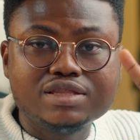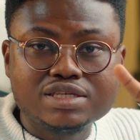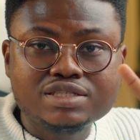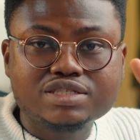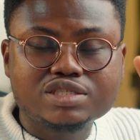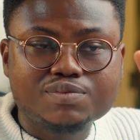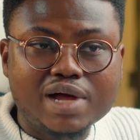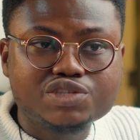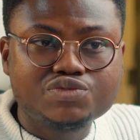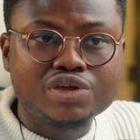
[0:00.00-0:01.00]
this
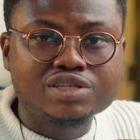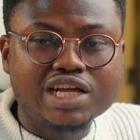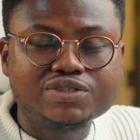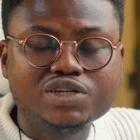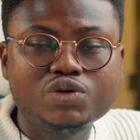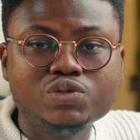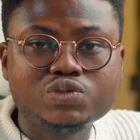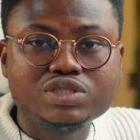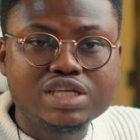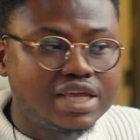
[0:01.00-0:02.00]
smart ring is actually going
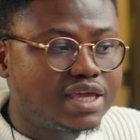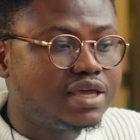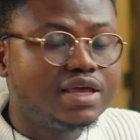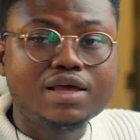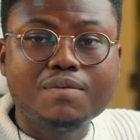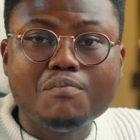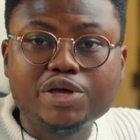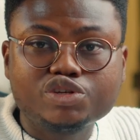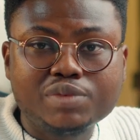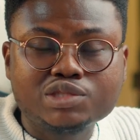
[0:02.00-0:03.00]
to take
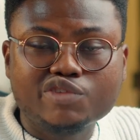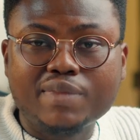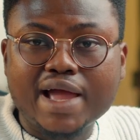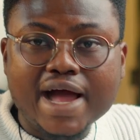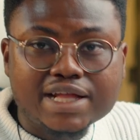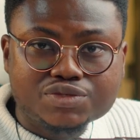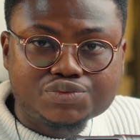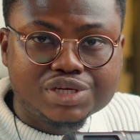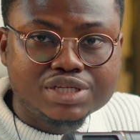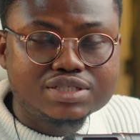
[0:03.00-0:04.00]
measurement of my heart
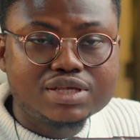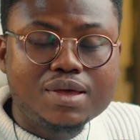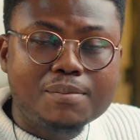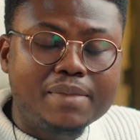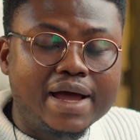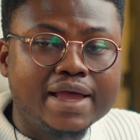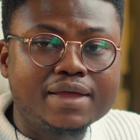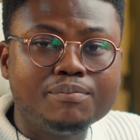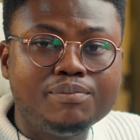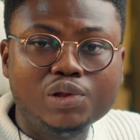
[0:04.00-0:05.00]
rate, my
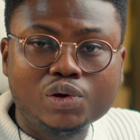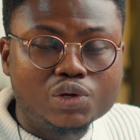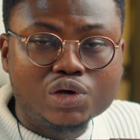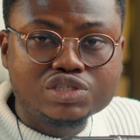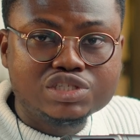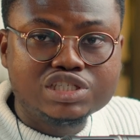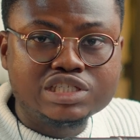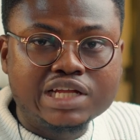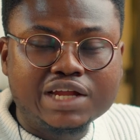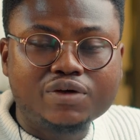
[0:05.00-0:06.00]
blood
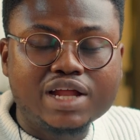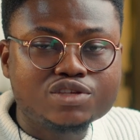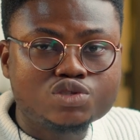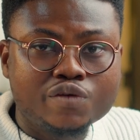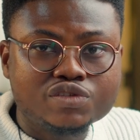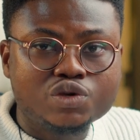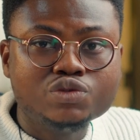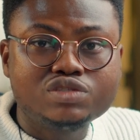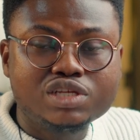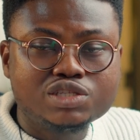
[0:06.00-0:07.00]
oxygen and other stuff. Is
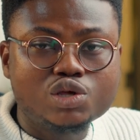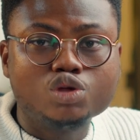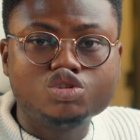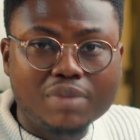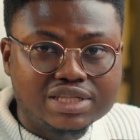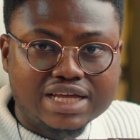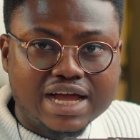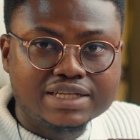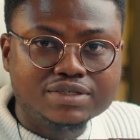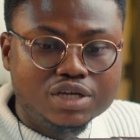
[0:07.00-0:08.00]
going to take it
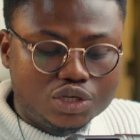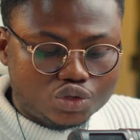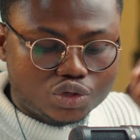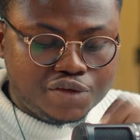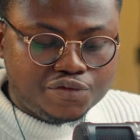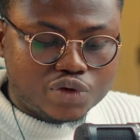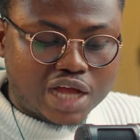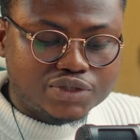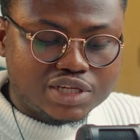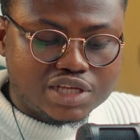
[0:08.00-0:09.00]
automatically. So if you
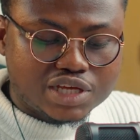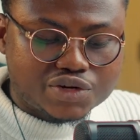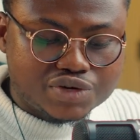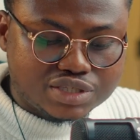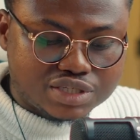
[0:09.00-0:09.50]
actually increase